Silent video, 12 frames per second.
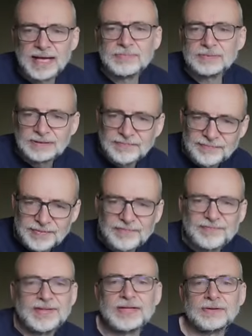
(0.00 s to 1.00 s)
being able to
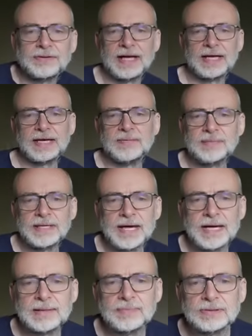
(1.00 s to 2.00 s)
feel that and
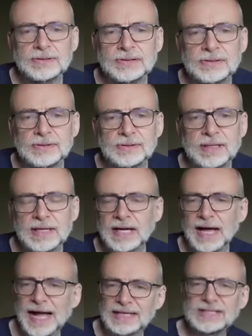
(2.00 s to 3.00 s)
being able to
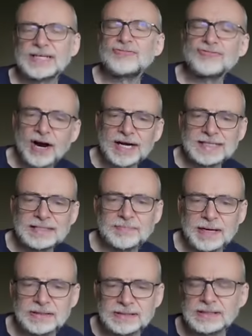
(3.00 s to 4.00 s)
actually write
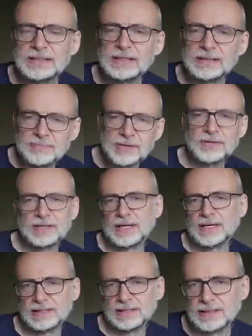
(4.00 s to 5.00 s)
about it and
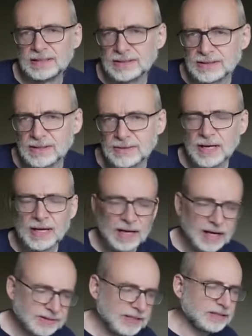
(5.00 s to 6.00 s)
communicate it. So
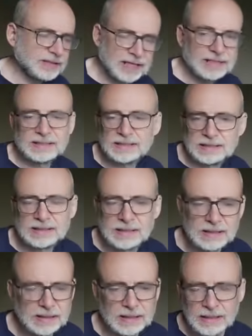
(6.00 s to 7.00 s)
I think that
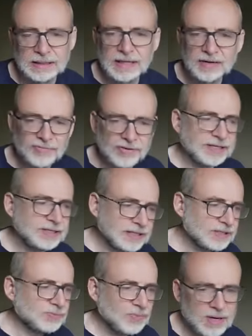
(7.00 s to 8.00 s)
that really
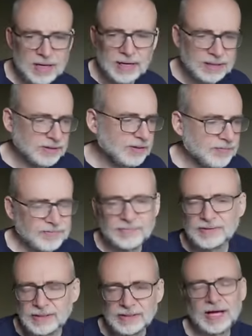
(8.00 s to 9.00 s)
does work. And
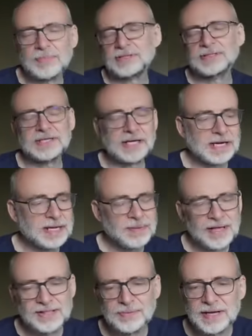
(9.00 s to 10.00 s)
Upton Sinclair,
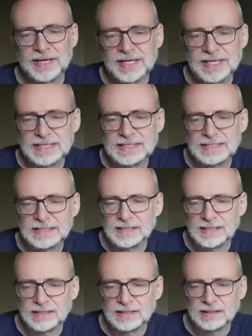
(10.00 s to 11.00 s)
by the way, is